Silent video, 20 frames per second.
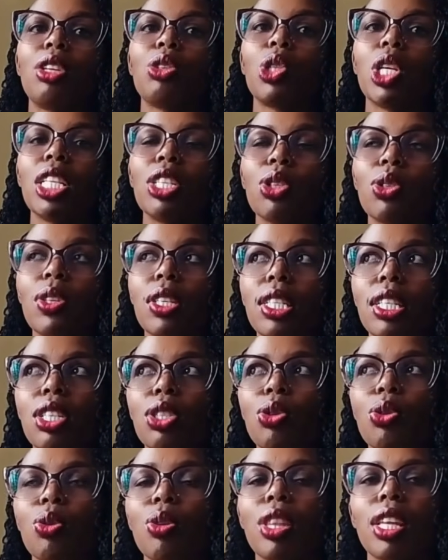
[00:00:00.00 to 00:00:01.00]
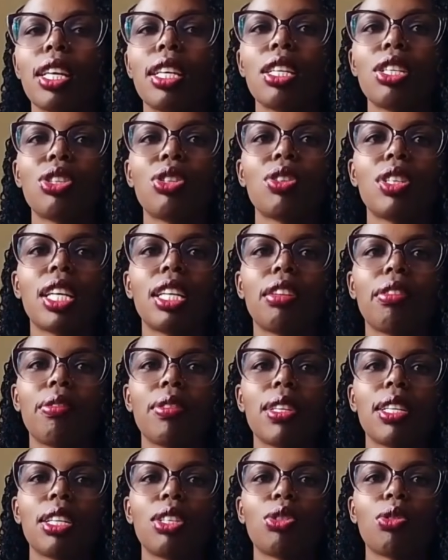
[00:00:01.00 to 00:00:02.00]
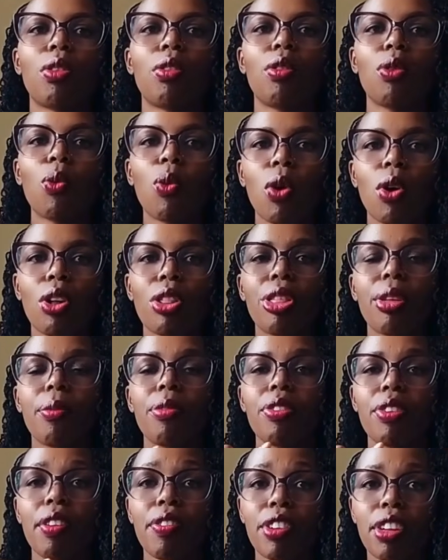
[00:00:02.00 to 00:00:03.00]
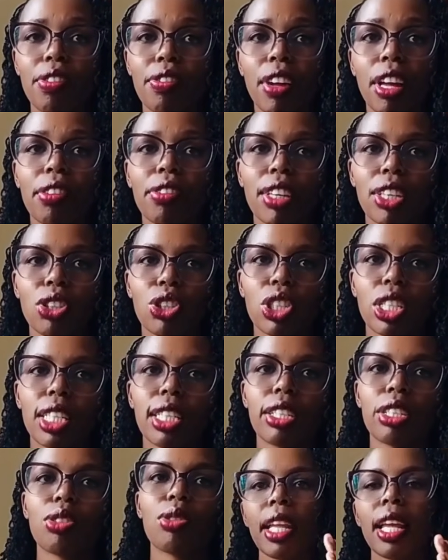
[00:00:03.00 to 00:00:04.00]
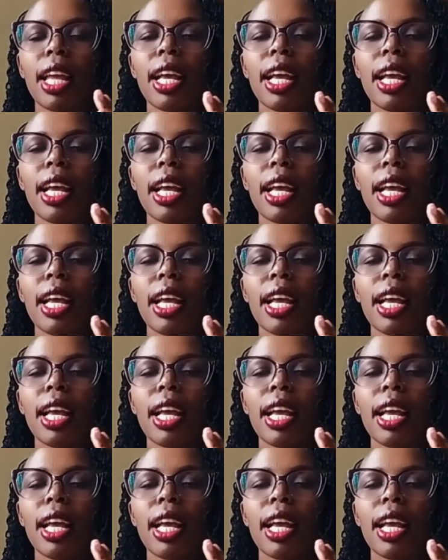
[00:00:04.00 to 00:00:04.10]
2022, they issued a dividend worth 55 Kenya shillings.